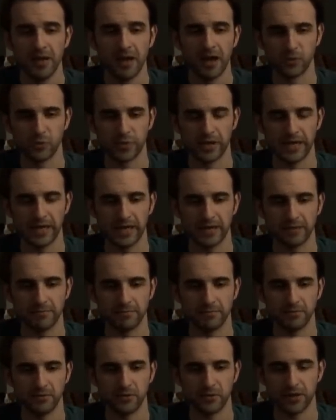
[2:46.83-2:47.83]
you can't
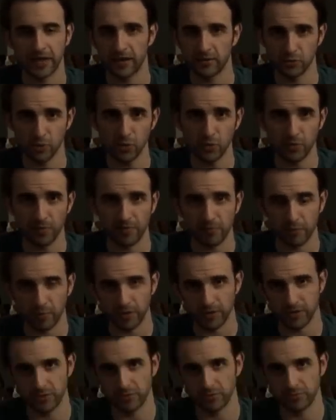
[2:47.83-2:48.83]
lose
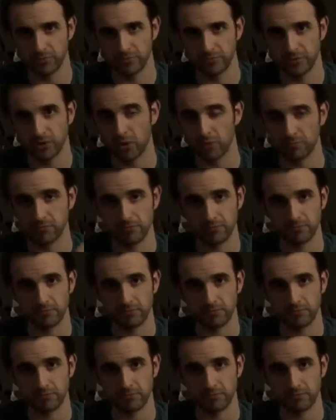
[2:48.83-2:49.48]
what you don't